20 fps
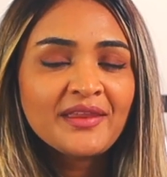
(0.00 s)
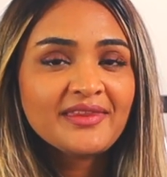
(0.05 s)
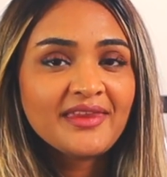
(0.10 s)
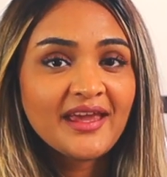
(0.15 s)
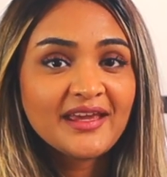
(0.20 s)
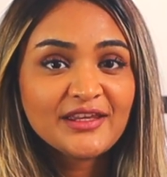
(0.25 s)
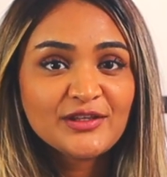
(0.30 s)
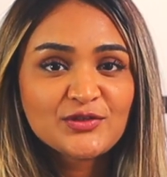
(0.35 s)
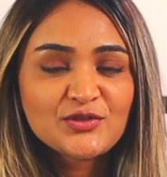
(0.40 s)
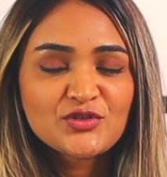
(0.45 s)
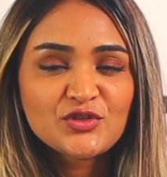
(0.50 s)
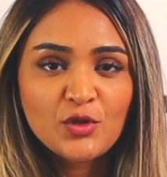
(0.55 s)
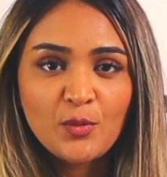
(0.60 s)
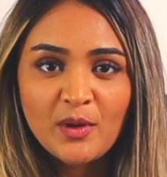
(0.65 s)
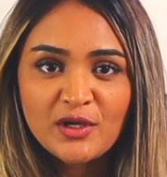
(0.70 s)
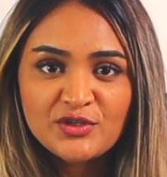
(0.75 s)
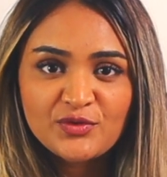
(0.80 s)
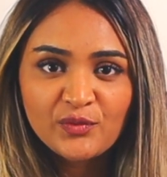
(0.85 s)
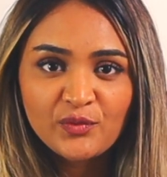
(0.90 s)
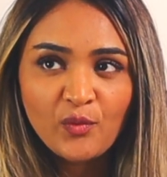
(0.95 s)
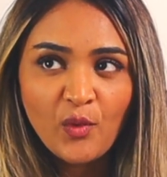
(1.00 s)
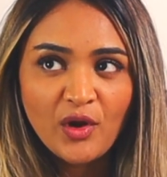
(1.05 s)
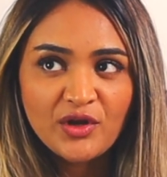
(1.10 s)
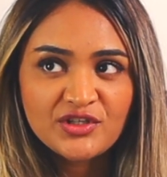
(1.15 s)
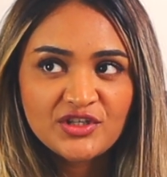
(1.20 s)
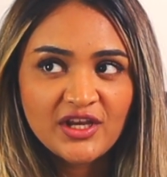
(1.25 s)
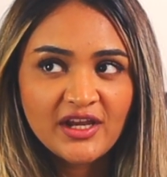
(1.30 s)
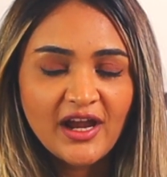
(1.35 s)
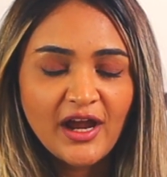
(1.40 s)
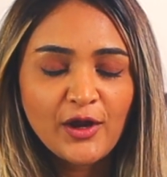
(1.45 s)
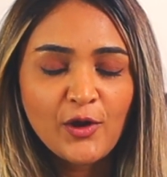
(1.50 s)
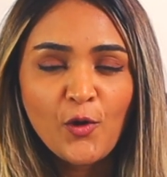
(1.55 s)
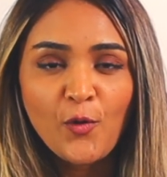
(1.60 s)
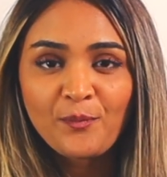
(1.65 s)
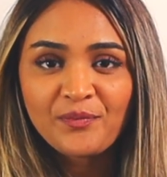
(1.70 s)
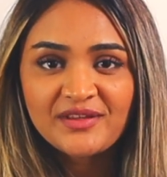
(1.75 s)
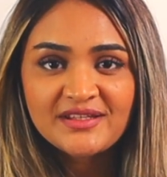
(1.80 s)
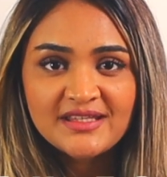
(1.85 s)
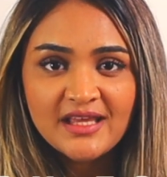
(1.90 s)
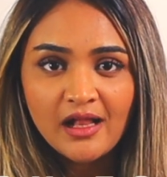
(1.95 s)
Thank you so much for watching. I
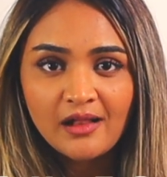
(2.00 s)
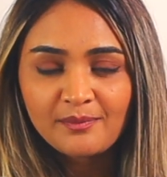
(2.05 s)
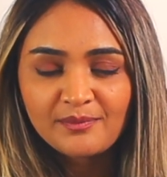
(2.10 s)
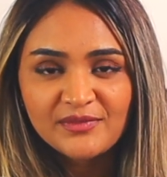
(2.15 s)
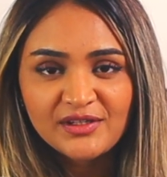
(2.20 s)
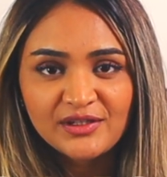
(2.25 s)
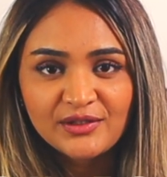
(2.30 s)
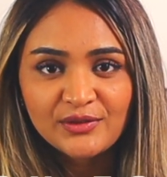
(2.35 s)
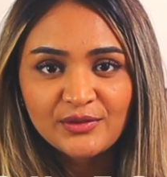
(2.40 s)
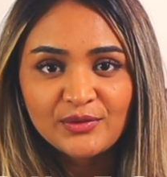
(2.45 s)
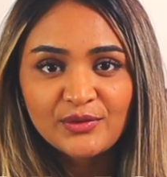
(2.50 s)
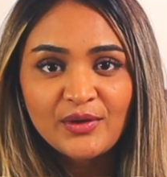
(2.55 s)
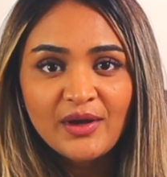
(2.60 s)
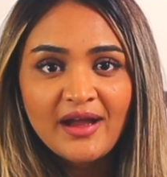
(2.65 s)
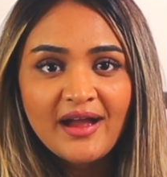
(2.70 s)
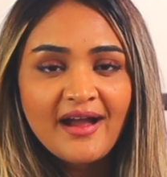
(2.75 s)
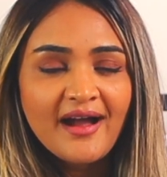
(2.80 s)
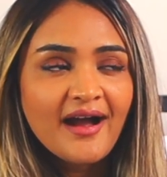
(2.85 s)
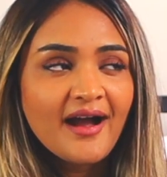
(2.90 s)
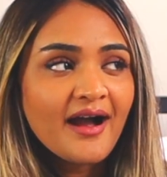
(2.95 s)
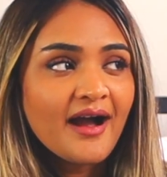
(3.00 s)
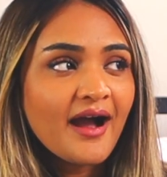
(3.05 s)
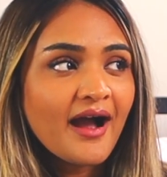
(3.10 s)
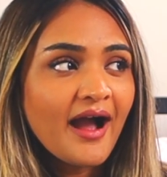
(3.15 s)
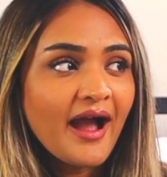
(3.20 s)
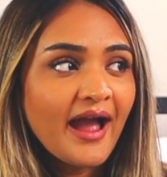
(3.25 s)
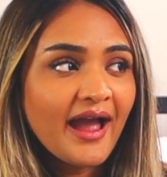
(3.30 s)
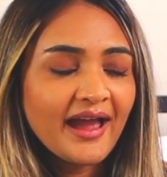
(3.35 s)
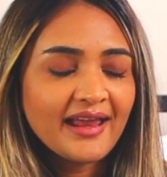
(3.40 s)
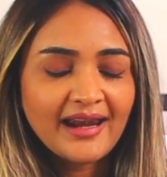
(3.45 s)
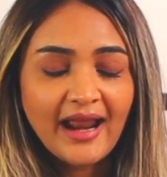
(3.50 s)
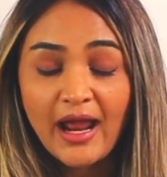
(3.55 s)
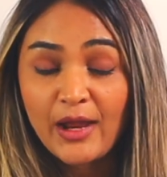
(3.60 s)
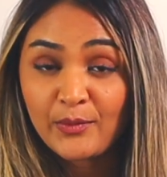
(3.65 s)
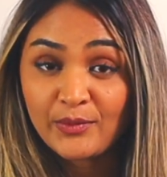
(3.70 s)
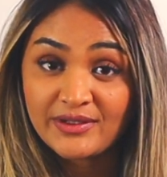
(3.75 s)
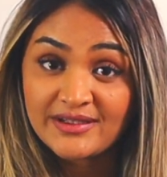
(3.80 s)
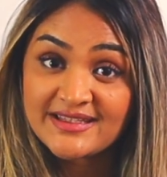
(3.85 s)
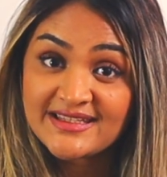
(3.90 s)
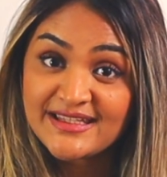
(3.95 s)
hope this helped you, and I
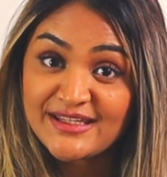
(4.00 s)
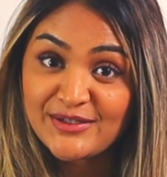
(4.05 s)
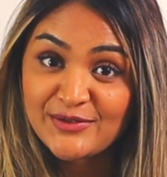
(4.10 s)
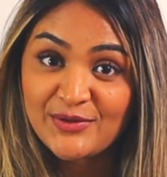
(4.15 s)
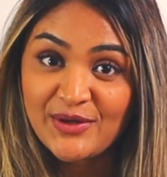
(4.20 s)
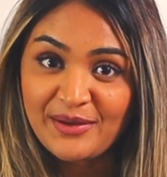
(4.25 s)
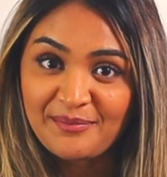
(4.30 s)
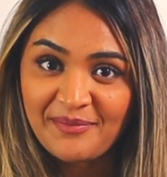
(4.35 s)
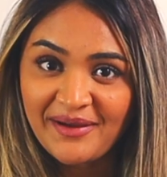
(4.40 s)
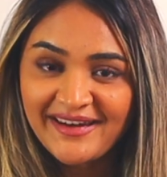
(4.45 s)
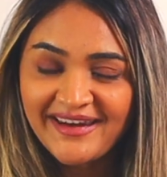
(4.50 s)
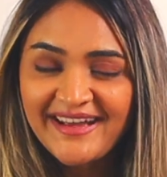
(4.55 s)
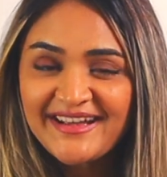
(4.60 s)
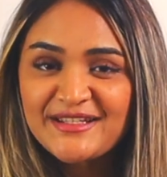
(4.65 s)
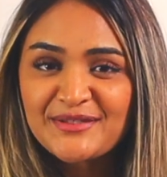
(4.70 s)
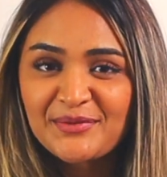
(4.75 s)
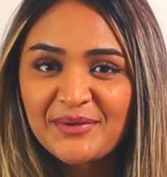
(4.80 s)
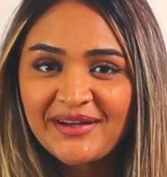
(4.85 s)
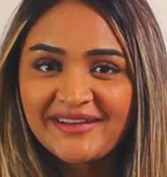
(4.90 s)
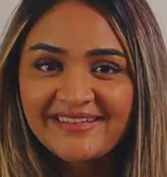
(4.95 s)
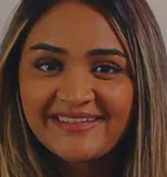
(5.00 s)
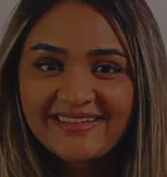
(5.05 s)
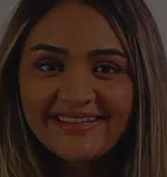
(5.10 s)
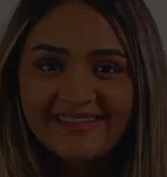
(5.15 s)
will see you in my next one.